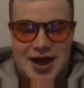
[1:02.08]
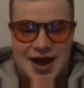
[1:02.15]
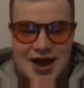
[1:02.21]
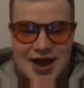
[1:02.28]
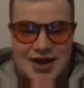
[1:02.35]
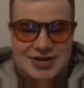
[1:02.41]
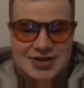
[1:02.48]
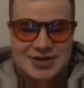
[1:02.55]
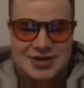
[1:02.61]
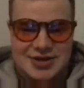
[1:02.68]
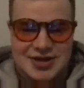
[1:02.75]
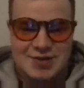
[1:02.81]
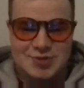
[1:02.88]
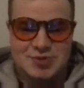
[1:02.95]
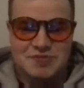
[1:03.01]
and
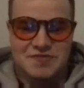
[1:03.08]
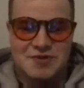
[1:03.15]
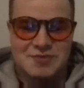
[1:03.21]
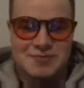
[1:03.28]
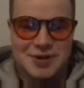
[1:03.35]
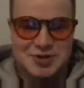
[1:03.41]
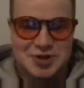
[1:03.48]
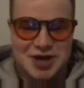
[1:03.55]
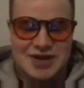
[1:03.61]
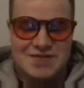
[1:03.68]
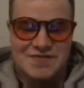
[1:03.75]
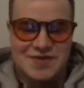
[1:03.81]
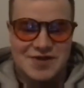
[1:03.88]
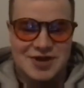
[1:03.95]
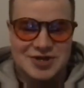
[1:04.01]
he was reviewing my training
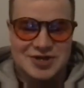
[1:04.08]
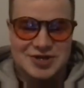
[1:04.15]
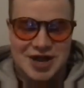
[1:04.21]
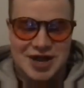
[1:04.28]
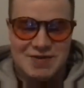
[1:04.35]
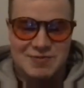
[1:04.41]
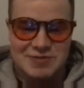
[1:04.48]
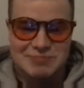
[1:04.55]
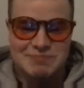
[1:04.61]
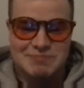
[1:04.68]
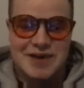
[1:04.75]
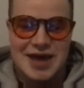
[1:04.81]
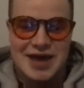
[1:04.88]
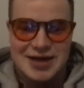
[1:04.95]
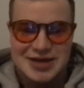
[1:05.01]
footage, and he was
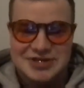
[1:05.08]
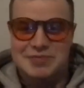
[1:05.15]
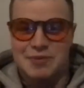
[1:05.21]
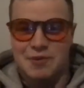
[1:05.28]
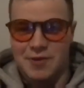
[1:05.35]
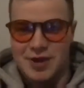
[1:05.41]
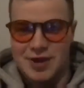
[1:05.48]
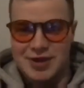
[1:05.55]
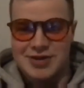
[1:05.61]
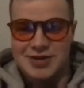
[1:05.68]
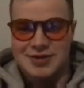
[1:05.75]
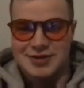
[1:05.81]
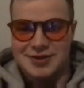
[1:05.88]
bare disappointed.